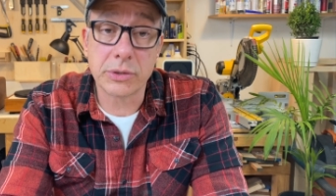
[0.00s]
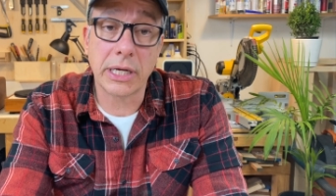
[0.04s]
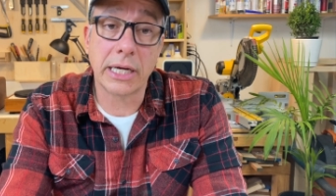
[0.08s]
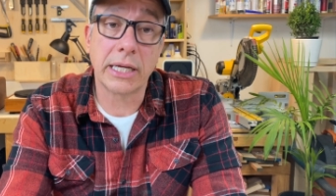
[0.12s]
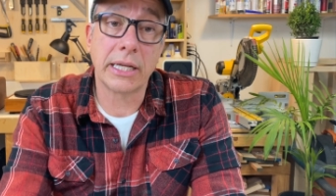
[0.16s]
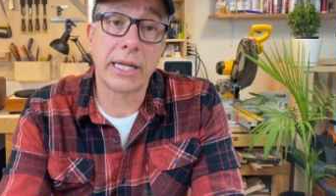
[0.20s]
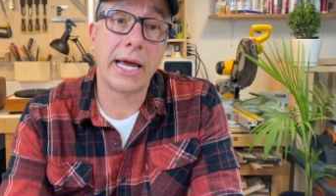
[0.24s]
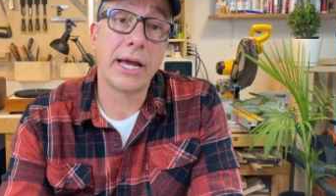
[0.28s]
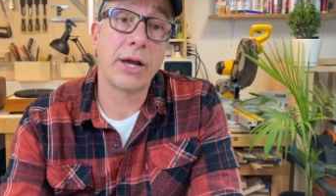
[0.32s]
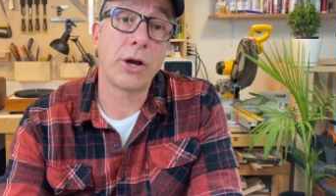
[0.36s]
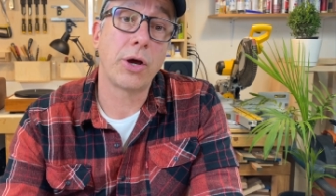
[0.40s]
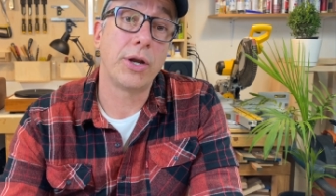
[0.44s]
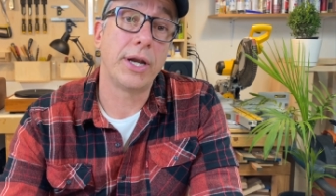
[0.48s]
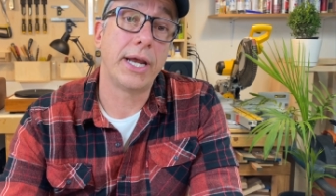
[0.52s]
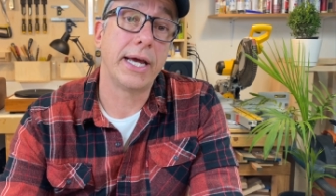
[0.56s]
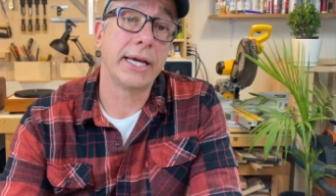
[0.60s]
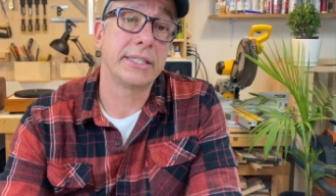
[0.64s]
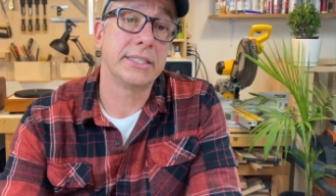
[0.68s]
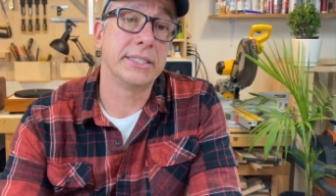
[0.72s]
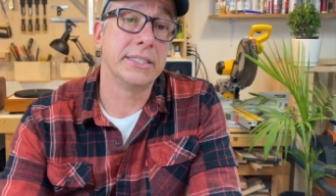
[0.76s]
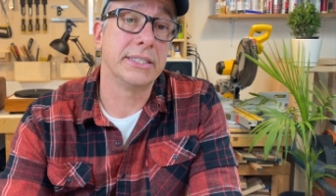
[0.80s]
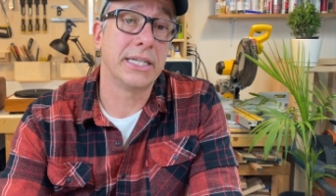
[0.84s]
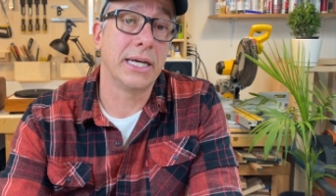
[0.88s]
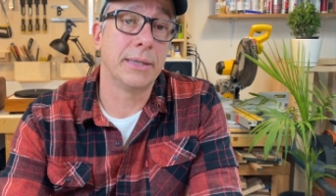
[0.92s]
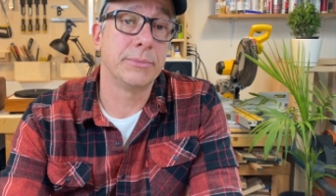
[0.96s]
I like
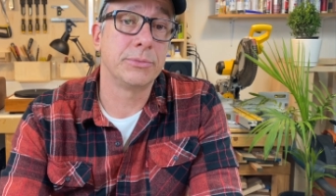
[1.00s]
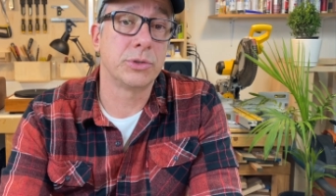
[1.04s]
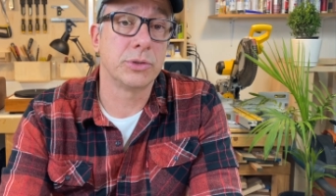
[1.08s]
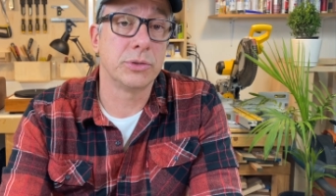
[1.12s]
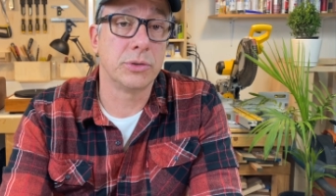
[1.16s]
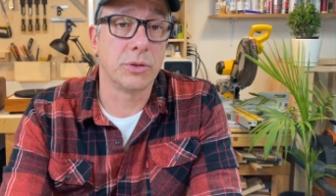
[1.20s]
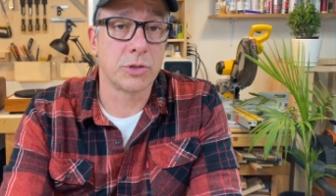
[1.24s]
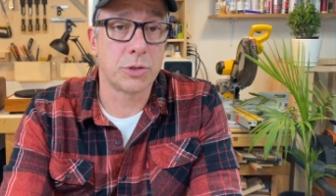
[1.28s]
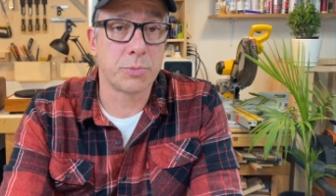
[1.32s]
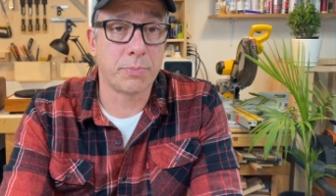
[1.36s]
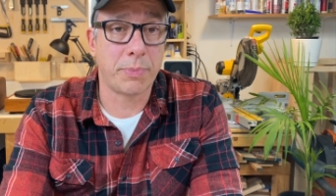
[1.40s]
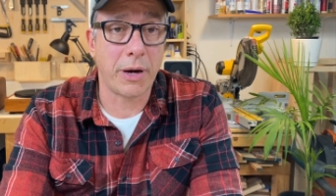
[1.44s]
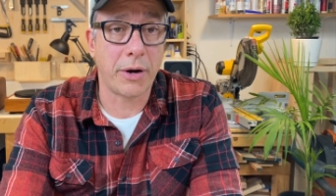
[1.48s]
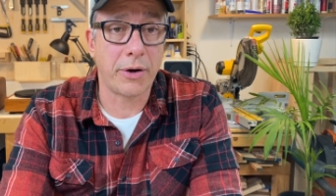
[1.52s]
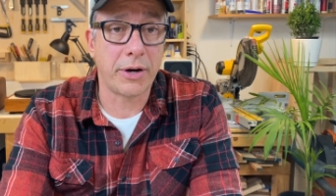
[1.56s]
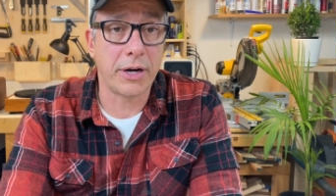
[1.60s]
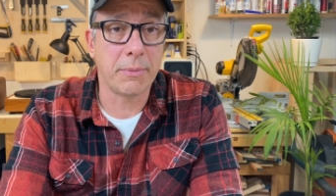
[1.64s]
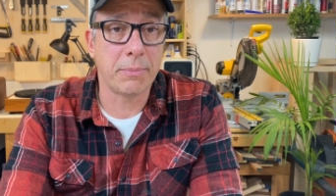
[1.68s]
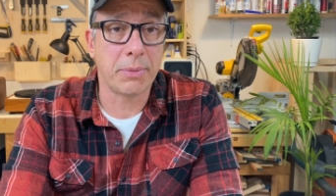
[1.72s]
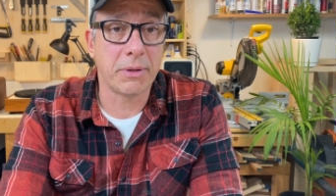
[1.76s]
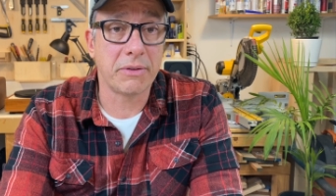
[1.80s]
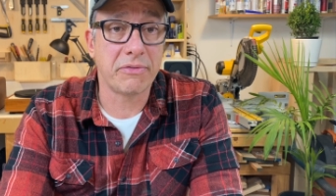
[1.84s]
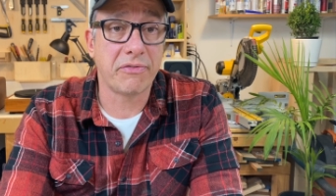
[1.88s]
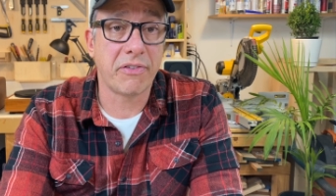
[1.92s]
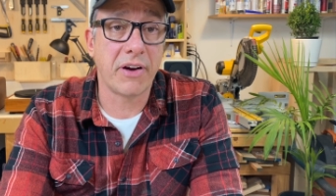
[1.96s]
connecting them to those power
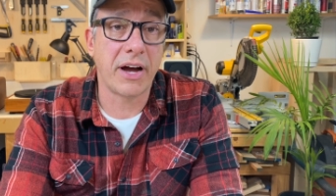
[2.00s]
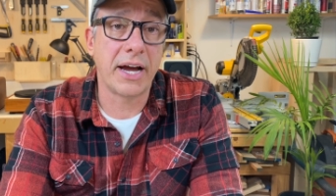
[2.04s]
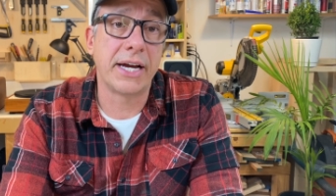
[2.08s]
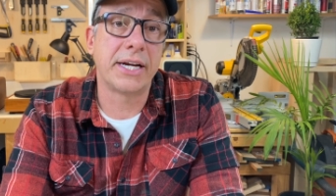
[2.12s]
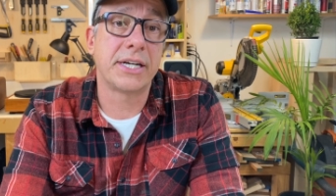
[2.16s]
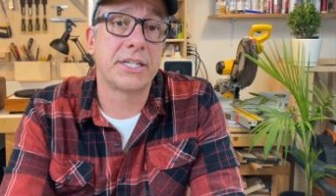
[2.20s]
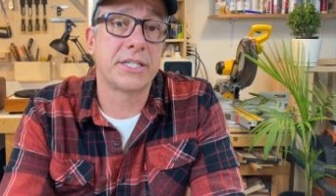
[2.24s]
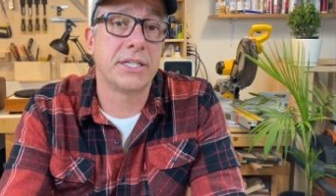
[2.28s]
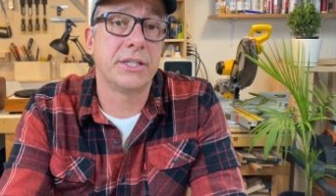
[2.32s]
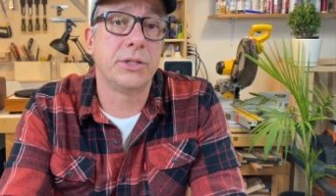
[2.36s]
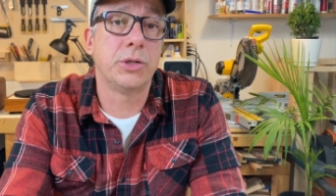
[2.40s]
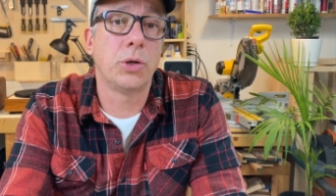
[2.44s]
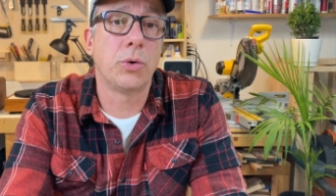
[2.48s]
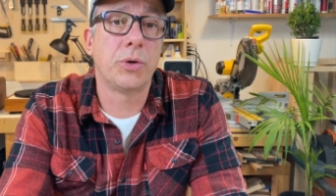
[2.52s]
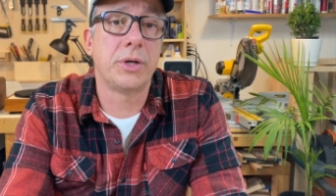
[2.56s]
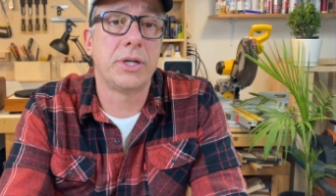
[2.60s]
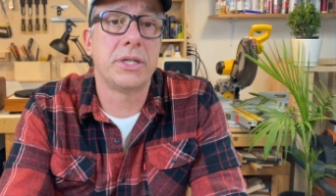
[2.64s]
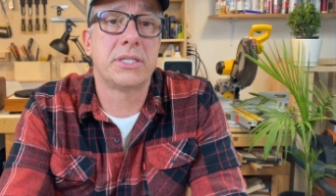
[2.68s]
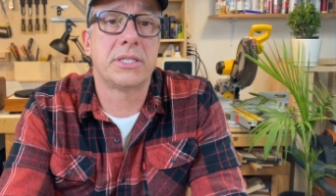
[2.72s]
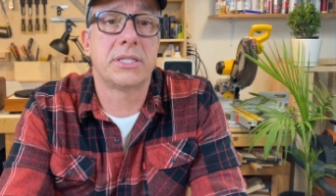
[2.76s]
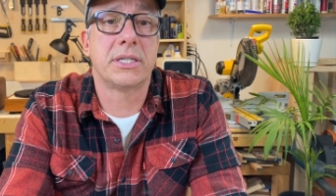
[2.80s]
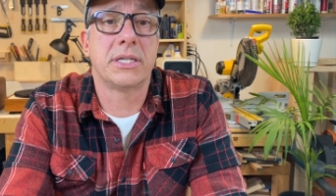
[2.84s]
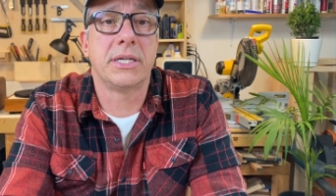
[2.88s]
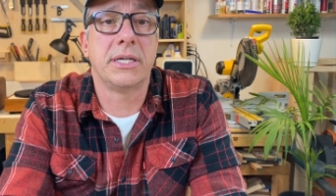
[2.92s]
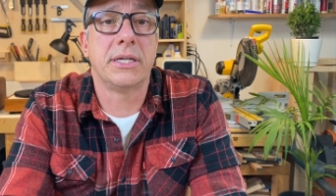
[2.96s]
amplifiers and
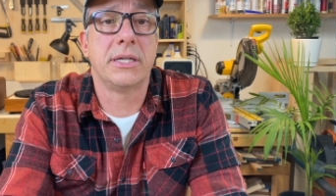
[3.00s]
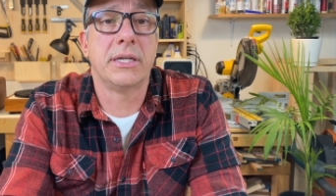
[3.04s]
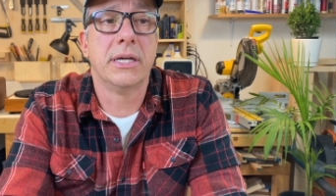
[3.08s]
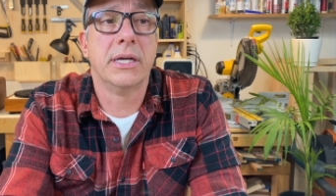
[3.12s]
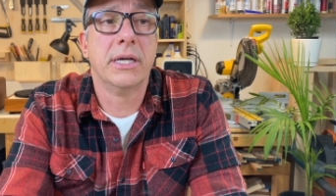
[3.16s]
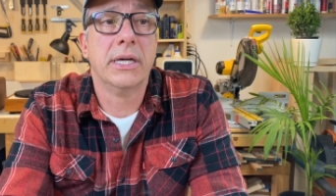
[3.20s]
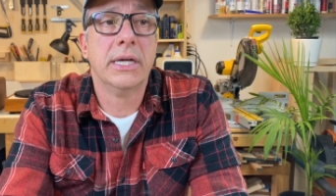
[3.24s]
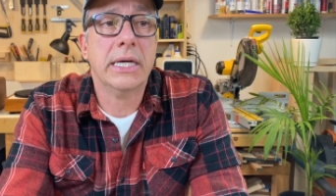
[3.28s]
noticing